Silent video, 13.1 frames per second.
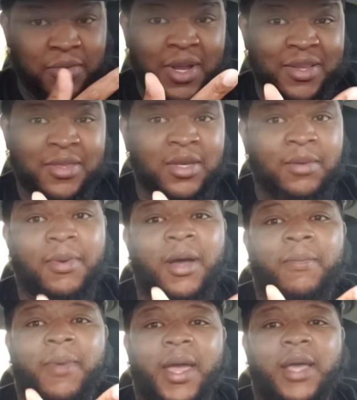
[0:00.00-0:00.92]
know nothing
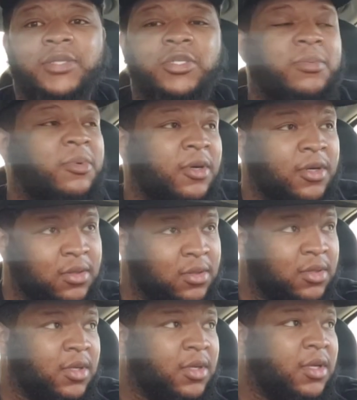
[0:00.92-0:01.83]
about basketball.
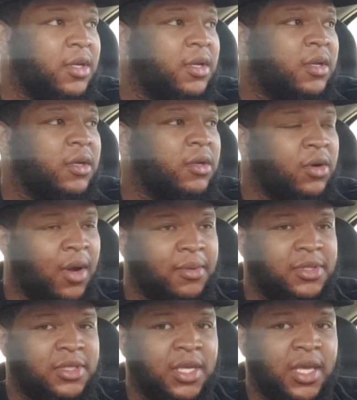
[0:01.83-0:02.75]
You know
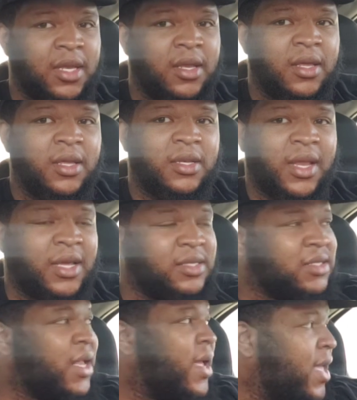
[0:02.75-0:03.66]
what I'm saying?
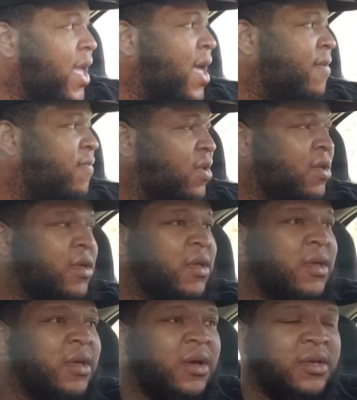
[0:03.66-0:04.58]
That's like having
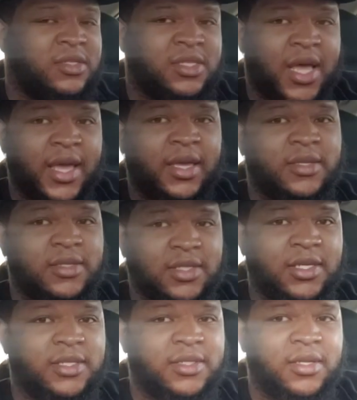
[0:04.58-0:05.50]
a
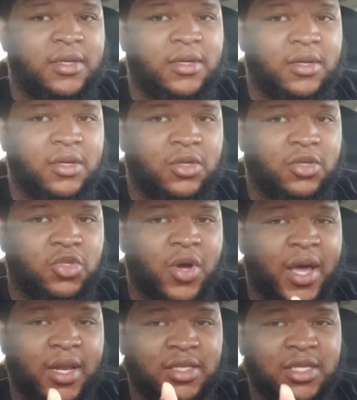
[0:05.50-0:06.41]
scientist
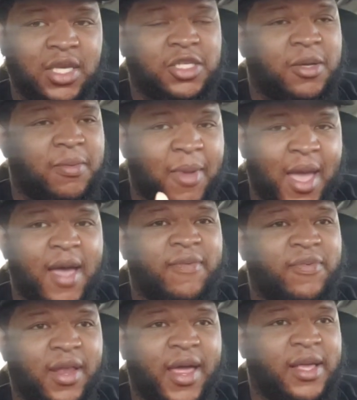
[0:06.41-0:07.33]
try to teach a
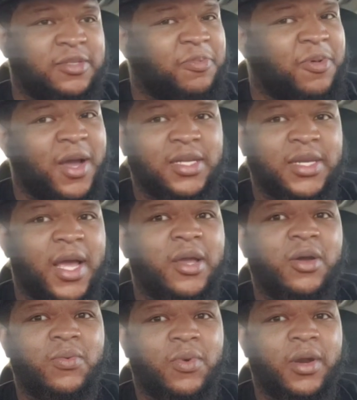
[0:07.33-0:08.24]
math class. Probably
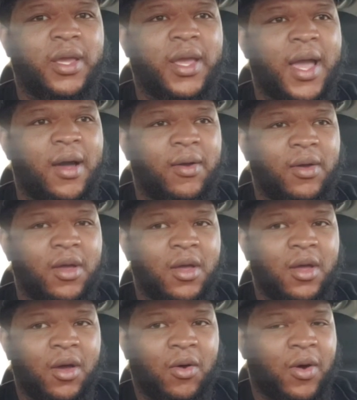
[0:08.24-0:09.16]
not going to work out.
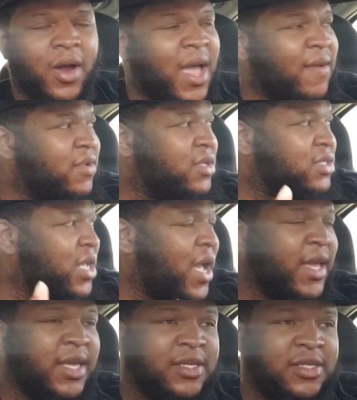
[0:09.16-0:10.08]
Or having a
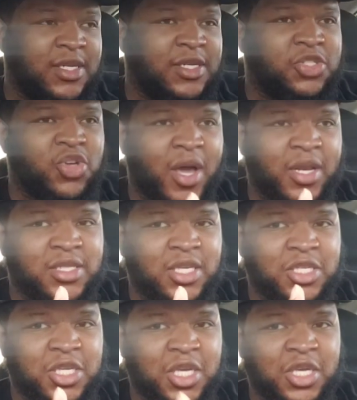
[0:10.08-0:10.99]
scientist try to
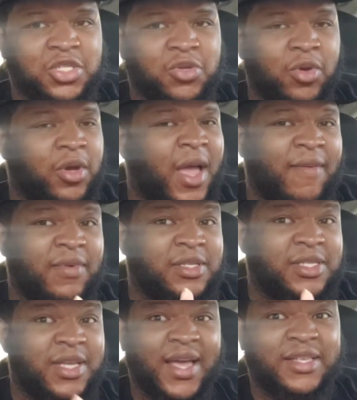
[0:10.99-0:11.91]
teach history, or having
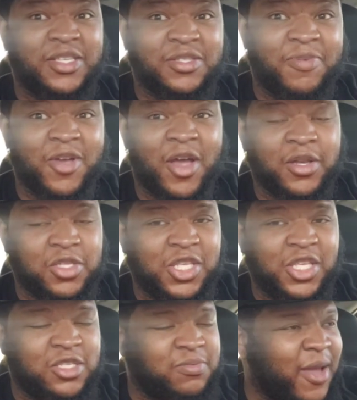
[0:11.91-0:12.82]
a scientist trying to
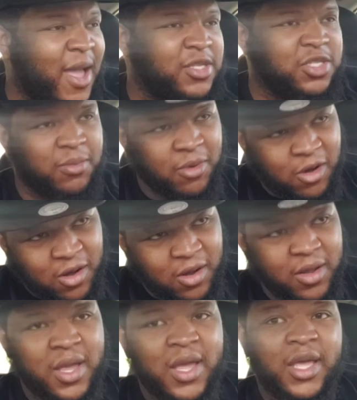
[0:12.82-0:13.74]
teach
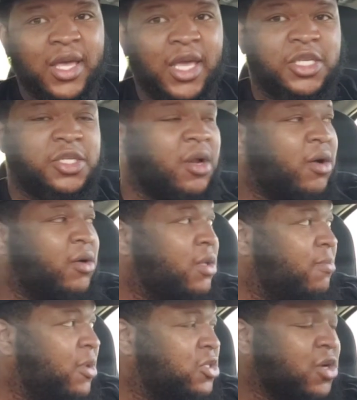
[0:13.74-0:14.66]
basketball. He should
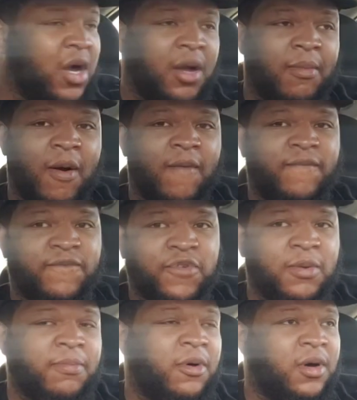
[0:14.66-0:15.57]
only be talking about
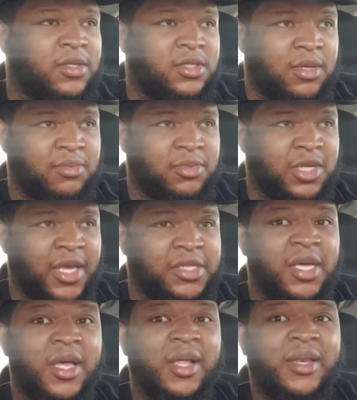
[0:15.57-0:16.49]
football
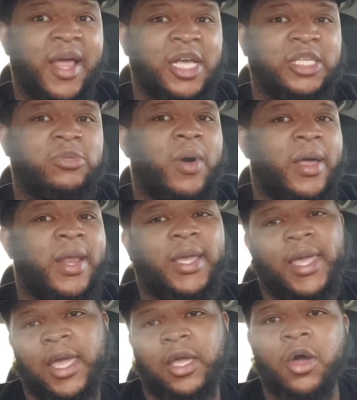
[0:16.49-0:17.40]
subjects. That's why
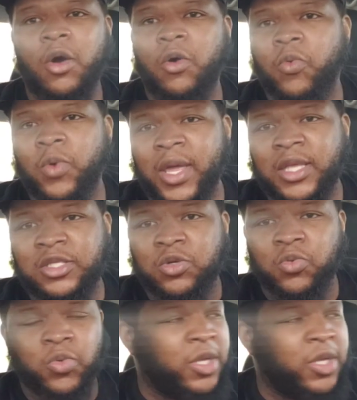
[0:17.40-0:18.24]
they can't go into